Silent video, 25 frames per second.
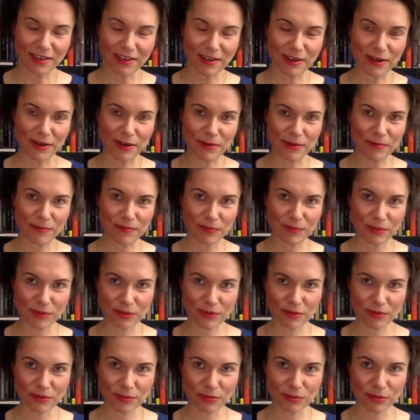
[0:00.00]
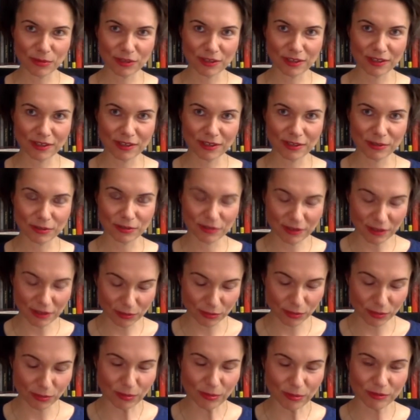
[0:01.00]
that
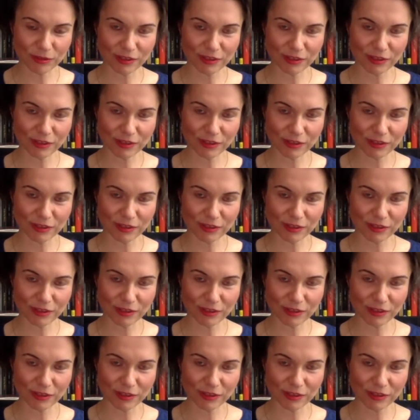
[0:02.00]
will